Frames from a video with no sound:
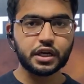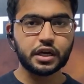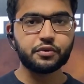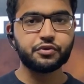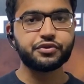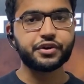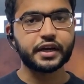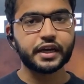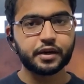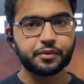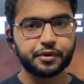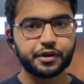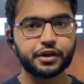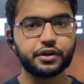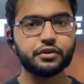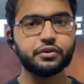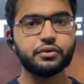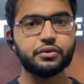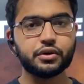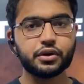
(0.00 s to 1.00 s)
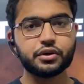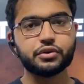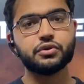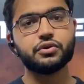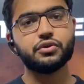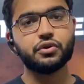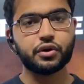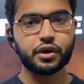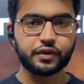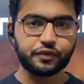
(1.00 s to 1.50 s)
I would recommend you to
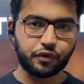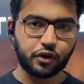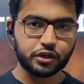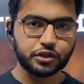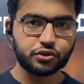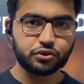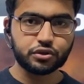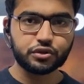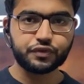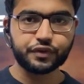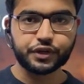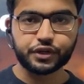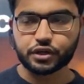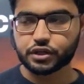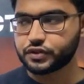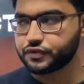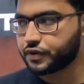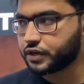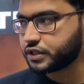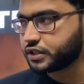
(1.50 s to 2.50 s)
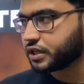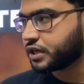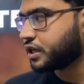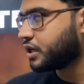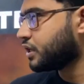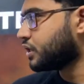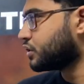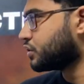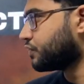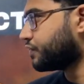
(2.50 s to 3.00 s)
go and watch those videos first.
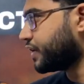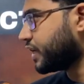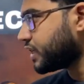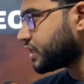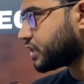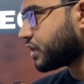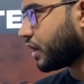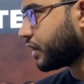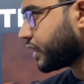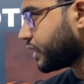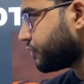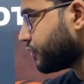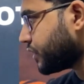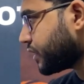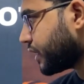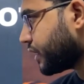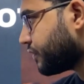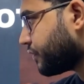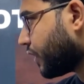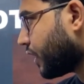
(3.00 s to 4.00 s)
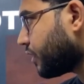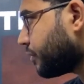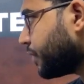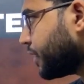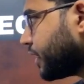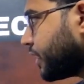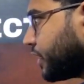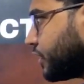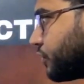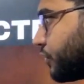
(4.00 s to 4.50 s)
So we are starting with environment, and